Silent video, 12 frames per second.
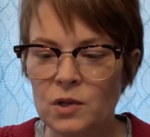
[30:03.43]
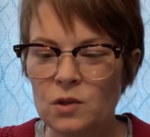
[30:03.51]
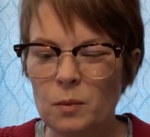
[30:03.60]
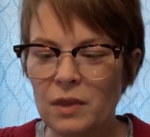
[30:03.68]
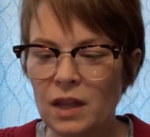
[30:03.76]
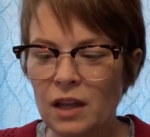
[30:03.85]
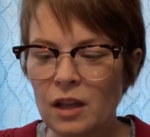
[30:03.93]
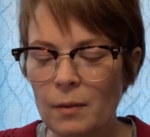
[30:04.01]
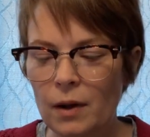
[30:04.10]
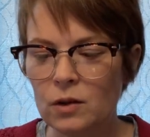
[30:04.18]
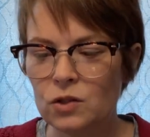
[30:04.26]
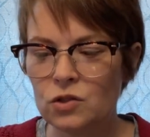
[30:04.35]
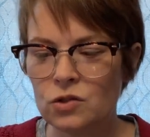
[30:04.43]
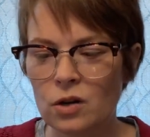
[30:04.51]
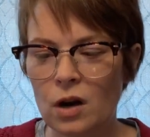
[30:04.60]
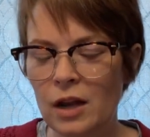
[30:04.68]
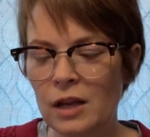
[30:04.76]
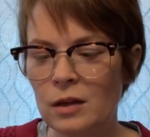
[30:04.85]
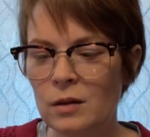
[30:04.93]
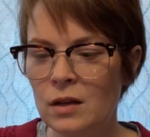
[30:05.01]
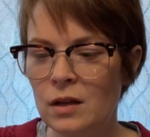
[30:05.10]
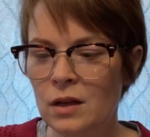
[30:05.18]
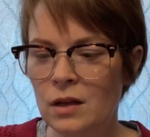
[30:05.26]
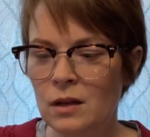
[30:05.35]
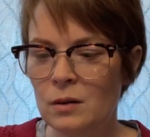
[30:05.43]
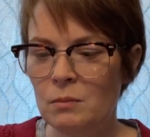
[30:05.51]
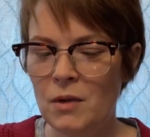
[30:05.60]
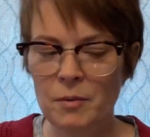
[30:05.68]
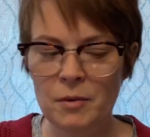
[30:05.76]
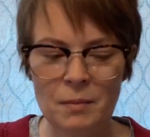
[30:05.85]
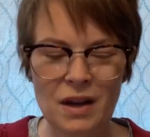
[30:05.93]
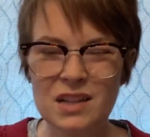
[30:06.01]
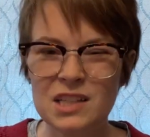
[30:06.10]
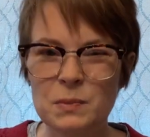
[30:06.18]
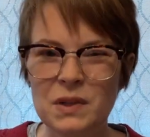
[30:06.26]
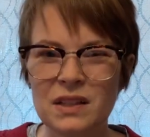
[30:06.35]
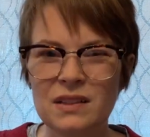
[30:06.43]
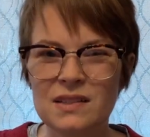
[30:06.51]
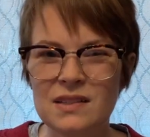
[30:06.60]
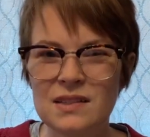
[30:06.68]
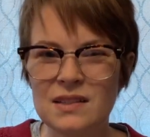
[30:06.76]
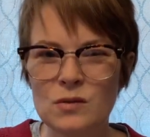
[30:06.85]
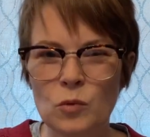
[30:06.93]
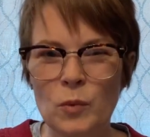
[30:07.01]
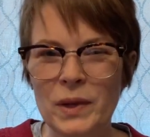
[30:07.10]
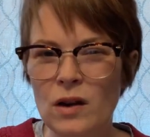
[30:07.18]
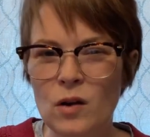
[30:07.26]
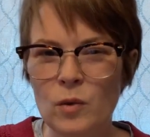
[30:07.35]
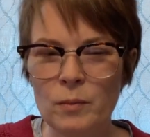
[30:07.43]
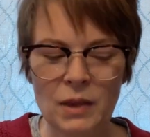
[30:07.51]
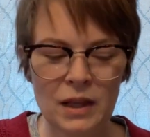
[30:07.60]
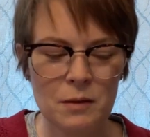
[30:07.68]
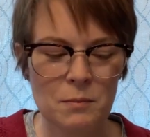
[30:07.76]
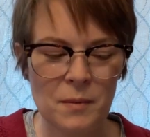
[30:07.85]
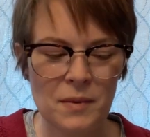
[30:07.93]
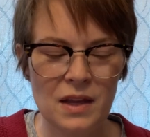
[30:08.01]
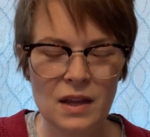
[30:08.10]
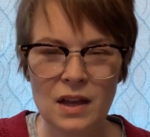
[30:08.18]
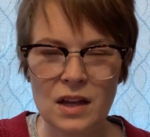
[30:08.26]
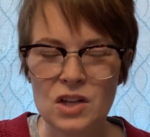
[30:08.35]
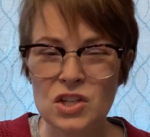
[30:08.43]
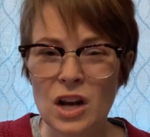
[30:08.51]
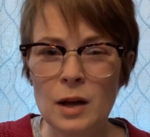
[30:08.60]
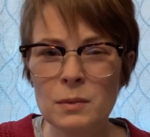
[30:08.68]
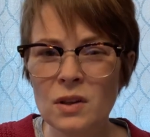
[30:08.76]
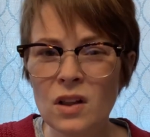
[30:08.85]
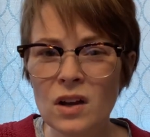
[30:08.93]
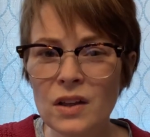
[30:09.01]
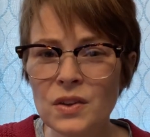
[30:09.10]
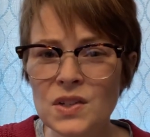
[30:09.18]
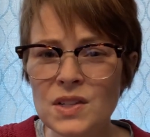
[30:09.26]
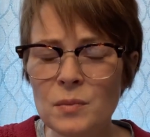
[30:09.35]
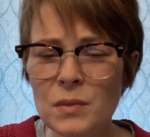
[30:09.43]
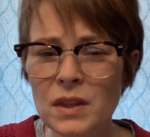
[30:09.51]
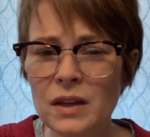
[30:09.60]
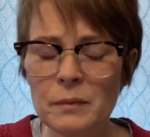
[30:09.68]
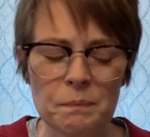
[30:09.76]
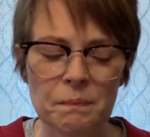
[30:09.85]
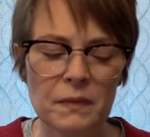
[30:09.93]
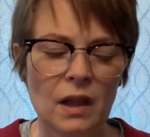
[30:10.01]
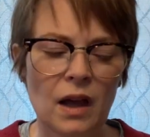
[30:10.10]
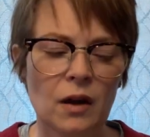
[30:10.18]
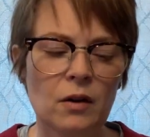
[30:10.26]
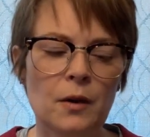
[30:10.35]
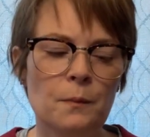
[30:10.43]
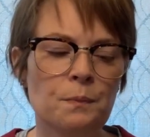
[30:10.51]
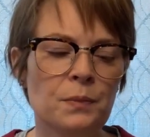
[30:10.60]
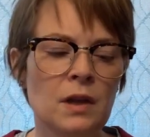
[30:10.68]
So I'm thinking about trying maybe my husband's, when we get home, like maybe a shop cloth or something. I don't know.